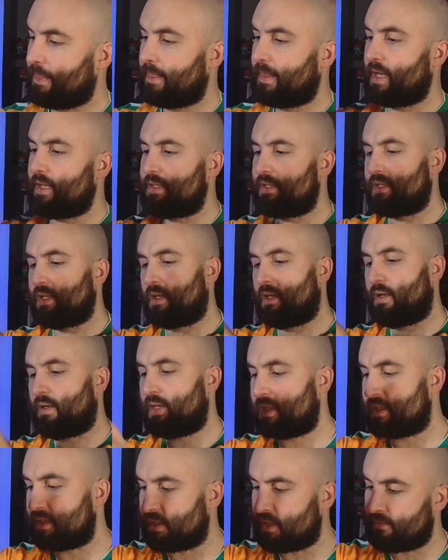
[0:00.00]
that's
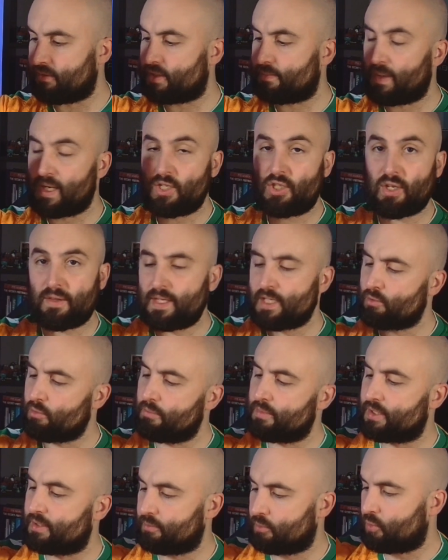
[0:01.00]
another Spain shirt. This one
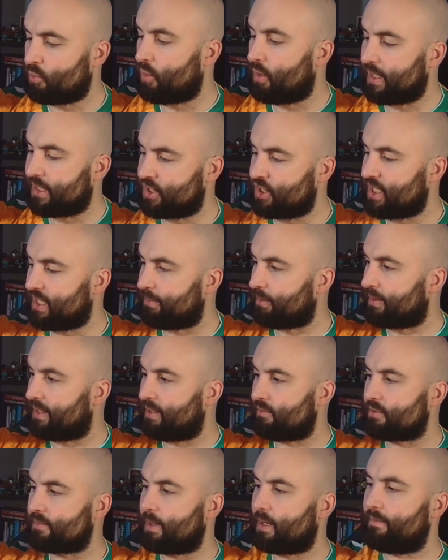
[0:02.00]
was quite cheap. I think
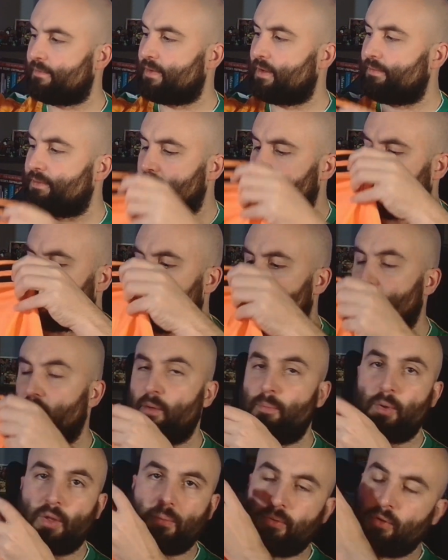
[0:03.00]
it was about 15 quid.
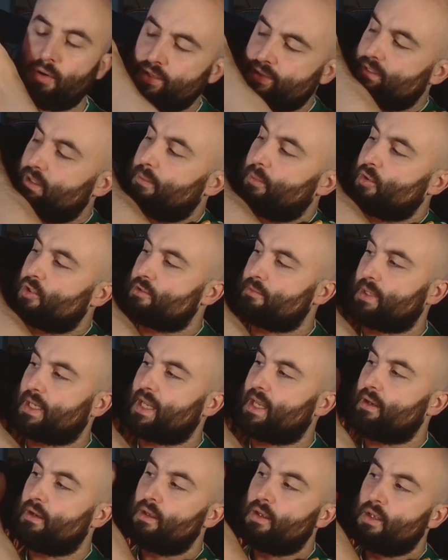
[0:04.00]
I'll put the price at the bottom
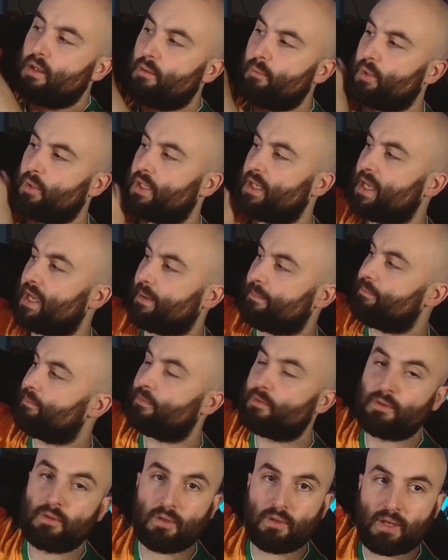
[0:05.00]
again. But yeah,
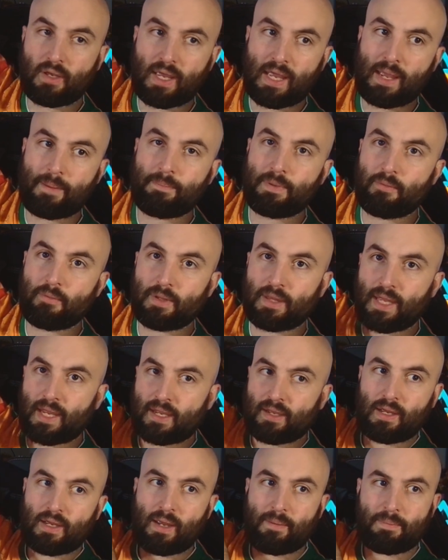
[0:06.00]
happy with
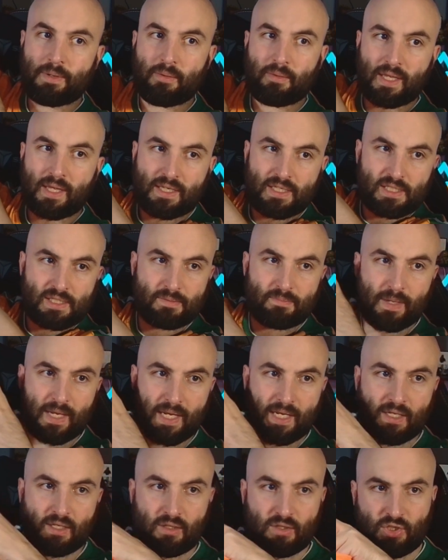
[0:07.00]
that. Happy with that
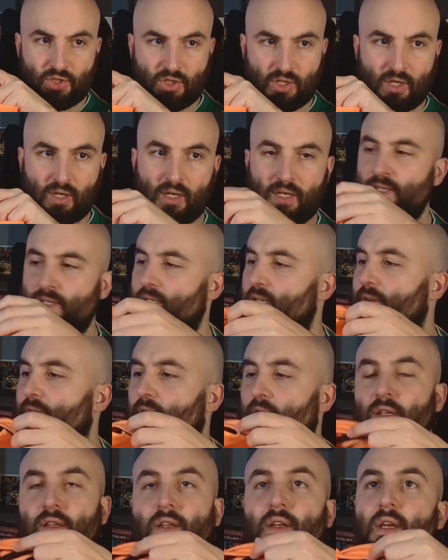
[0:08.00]
Spain shirt. Let's see if I
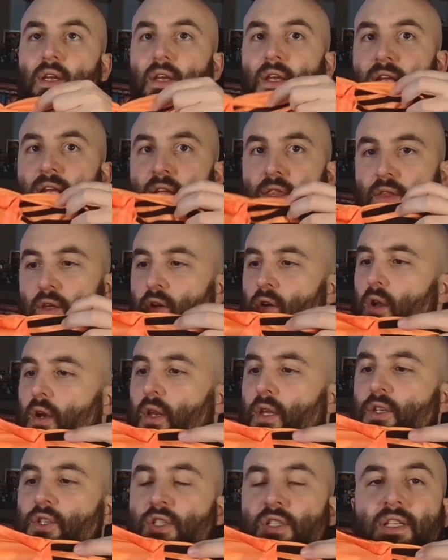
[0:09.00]
can get the
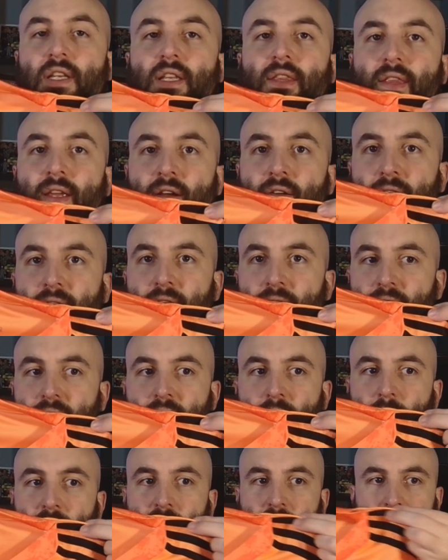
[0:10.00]
collar just in there again.
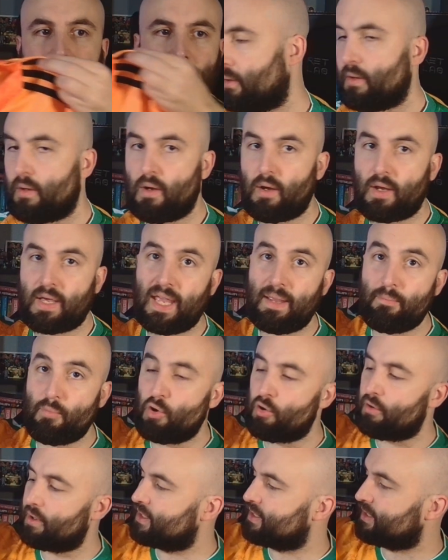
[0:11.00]
There we go. Okay,
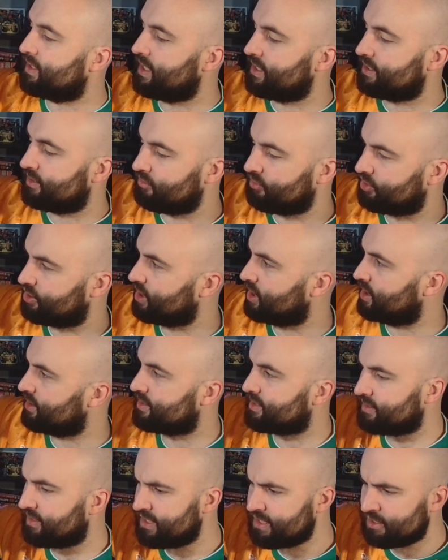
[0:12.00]
more international
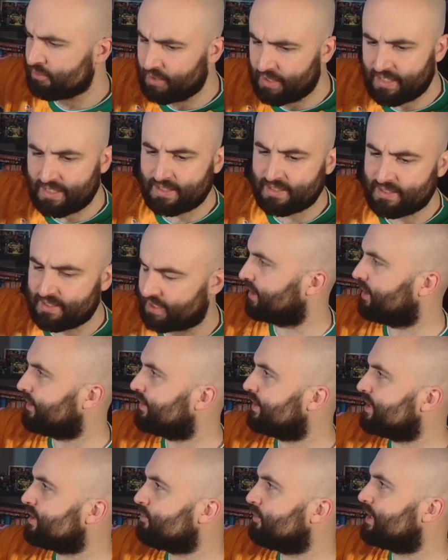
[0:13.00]
shirts, and this one
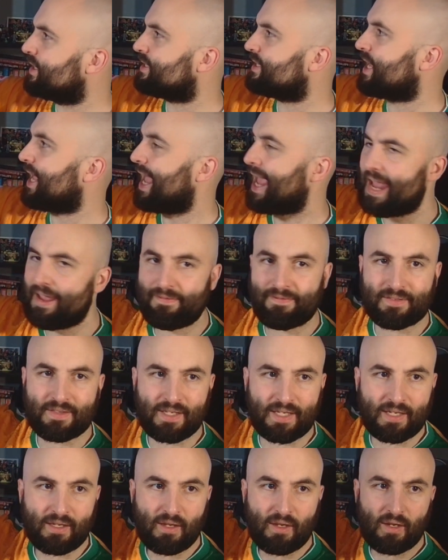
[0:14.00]
is
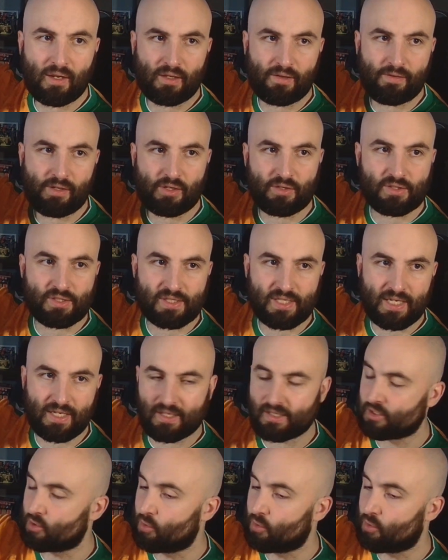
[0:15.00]
hefty. If you can see, there's